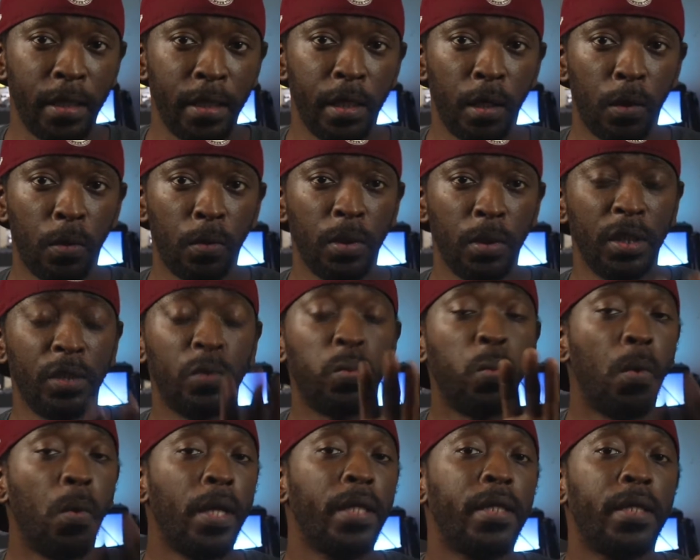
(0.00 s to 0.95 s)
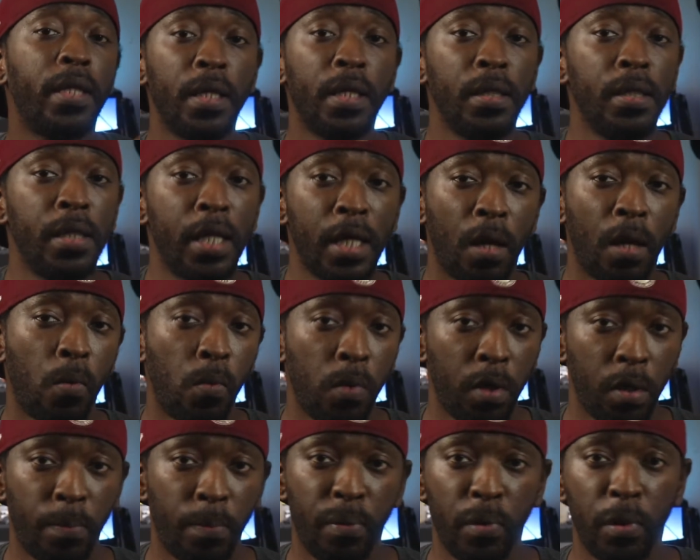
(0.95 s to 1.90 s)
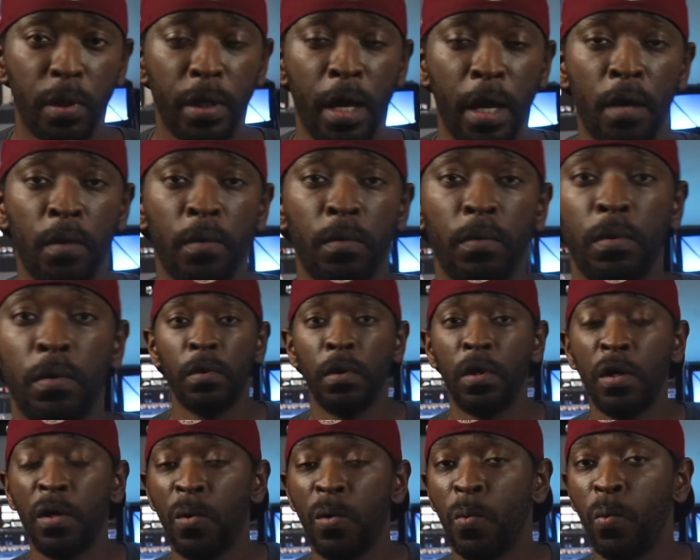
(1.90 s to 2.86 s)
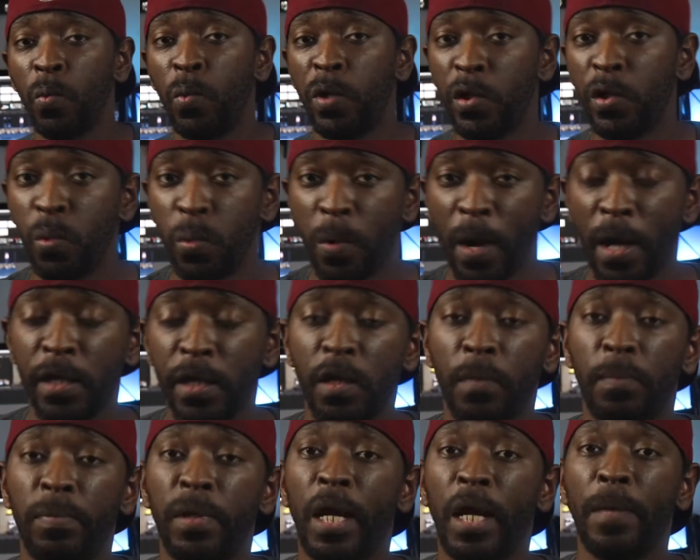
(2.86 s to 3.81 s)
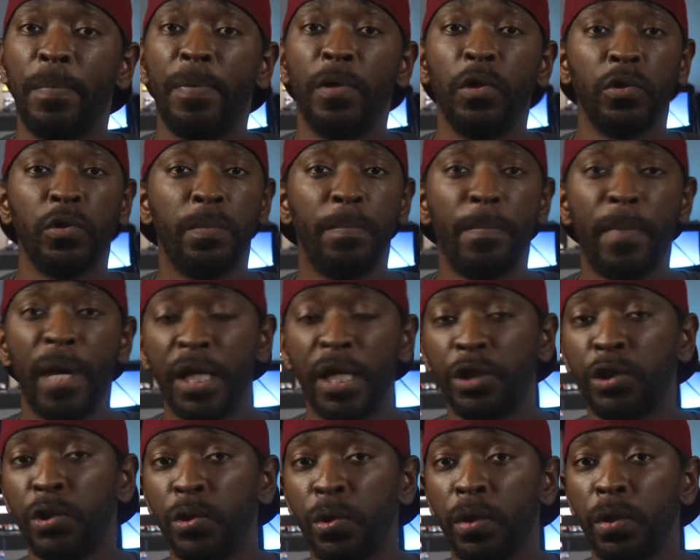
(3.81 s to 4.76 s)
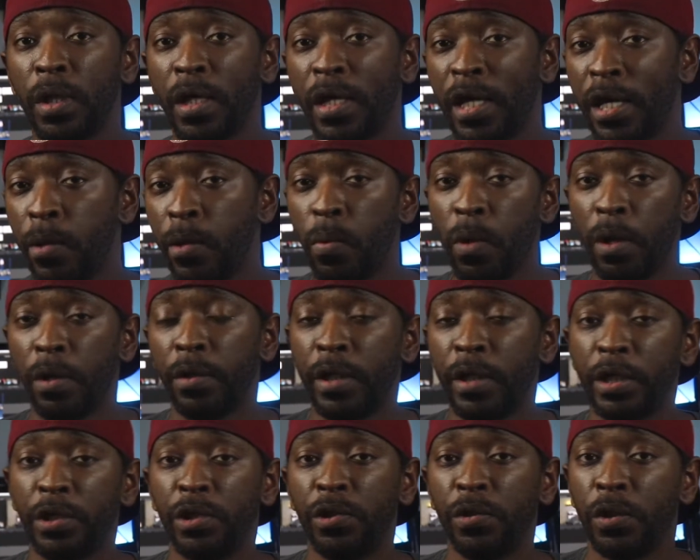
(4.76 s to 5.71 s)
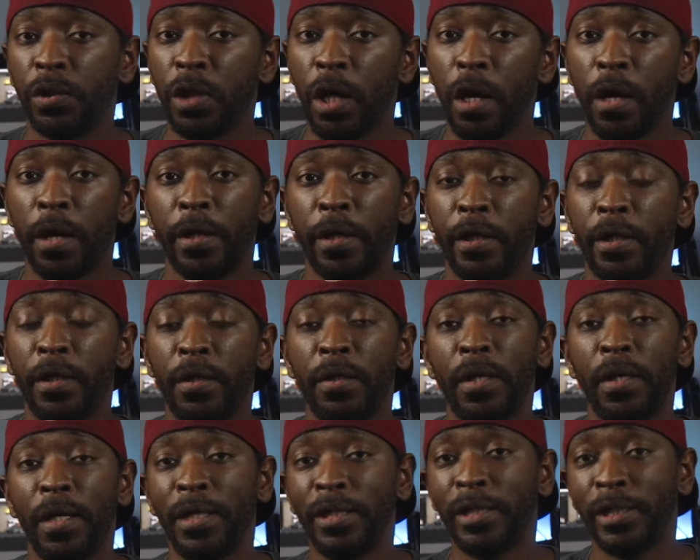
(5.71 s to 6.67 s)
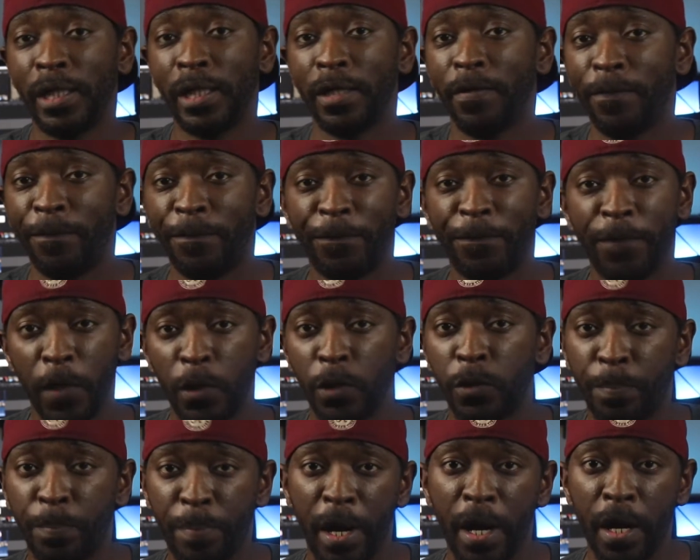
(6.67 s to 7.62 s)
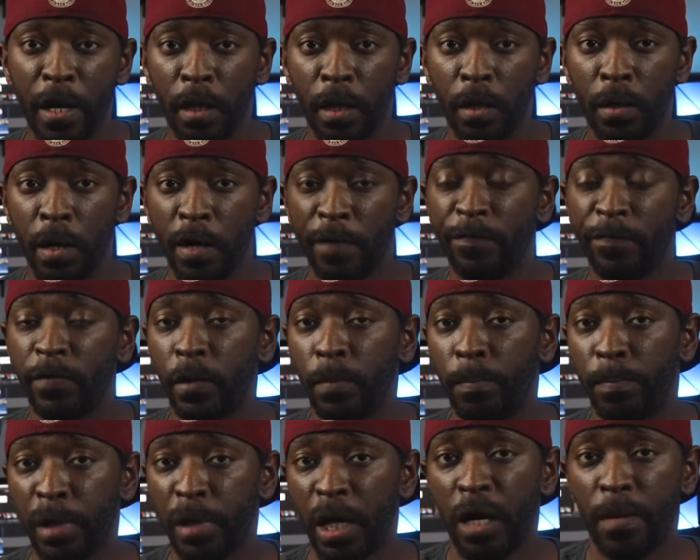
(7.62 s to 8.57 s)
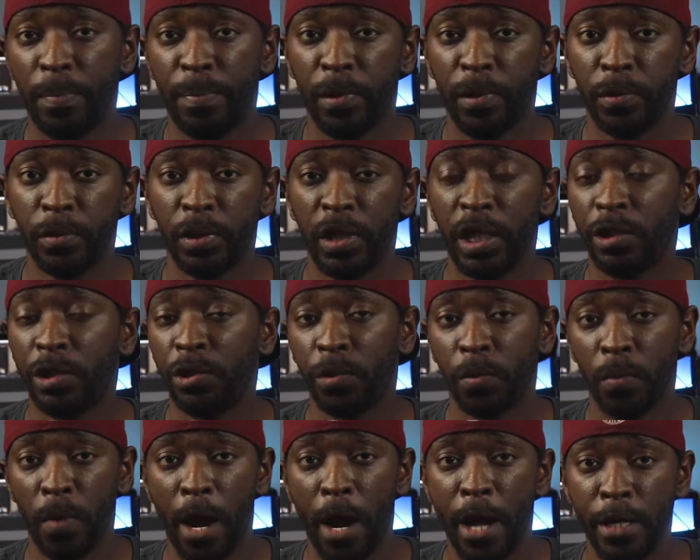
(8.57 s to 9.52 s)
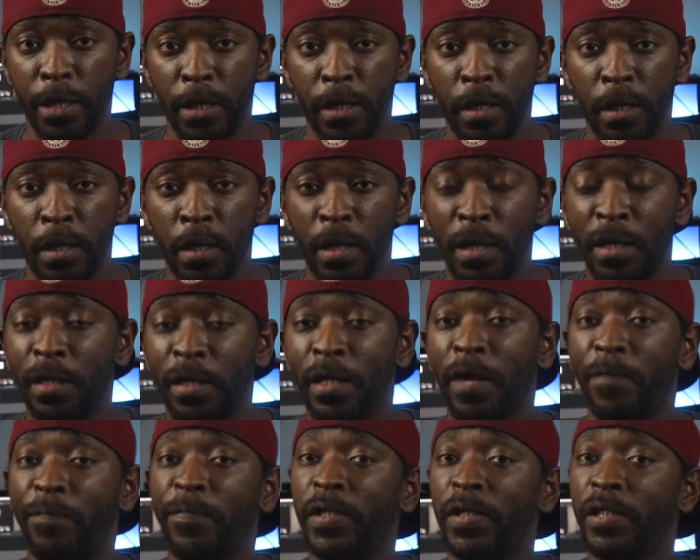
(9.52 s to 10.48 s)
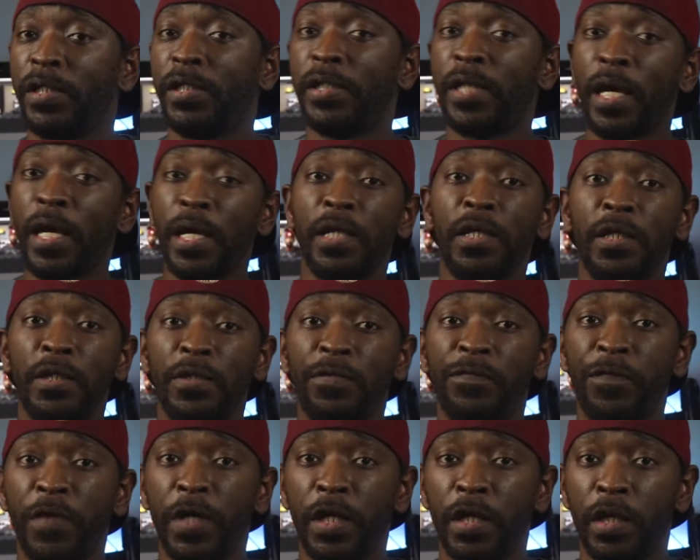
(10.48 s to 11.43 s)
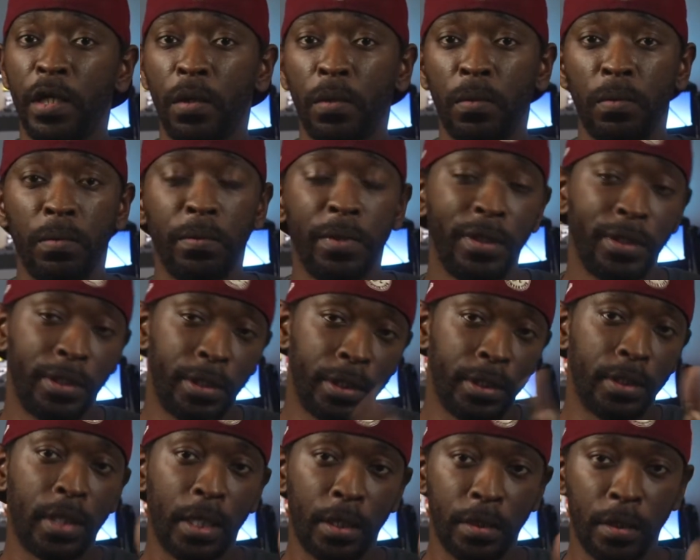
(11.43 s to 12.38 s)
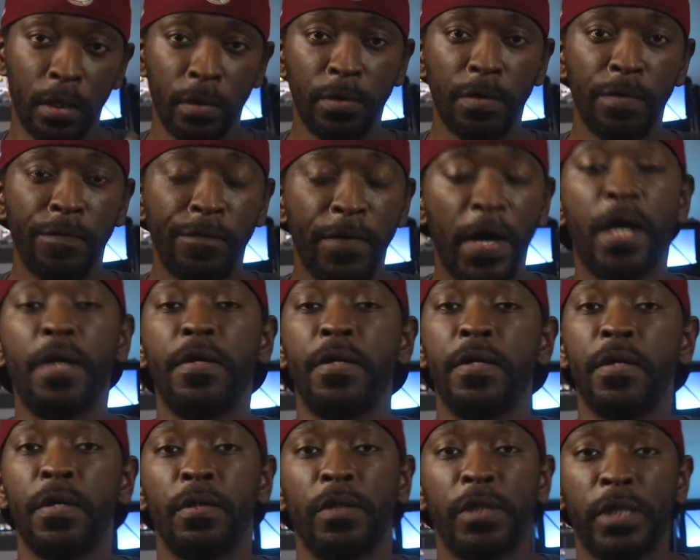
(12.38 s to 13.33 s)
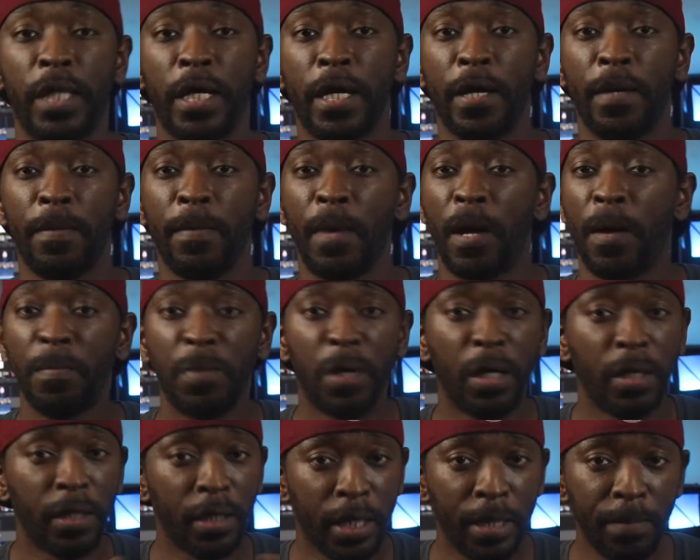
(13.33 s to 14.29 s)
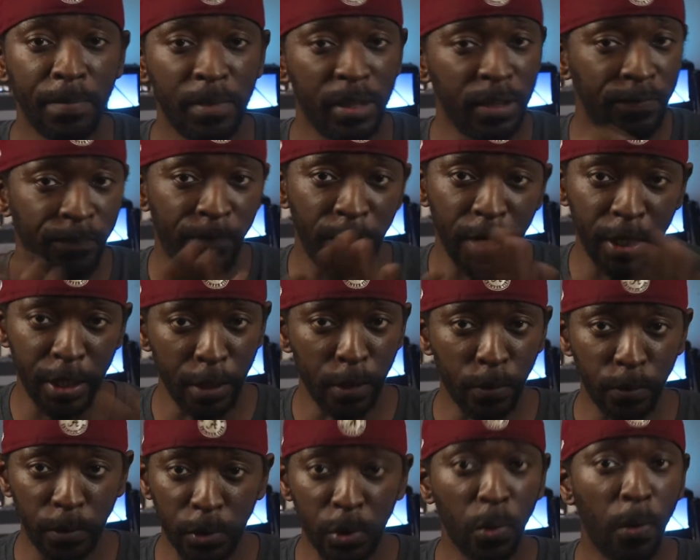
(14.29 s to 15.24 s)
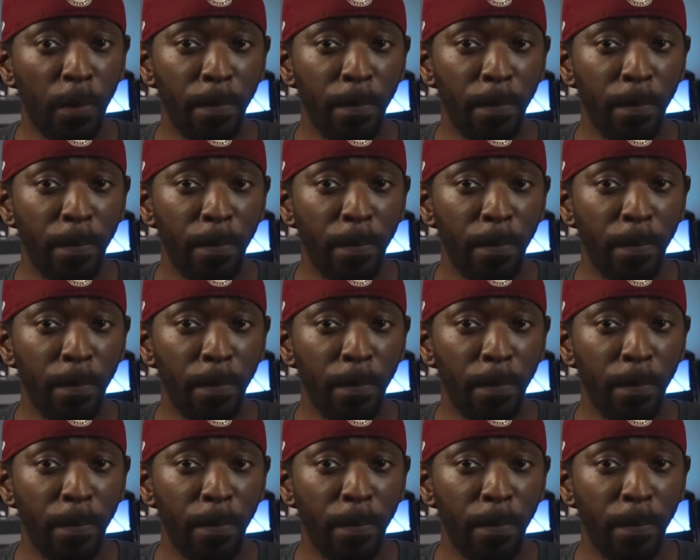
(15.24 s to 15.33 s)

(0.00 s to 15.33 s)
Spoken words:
note, it's one thing that I want to point out. When you're writing your blog post, make sure the keyword that you're targeting is in the first paragraph of the blog post that you're writing. Now, for the sake of this video, and since I know you value your time, I'm going to keep this video to a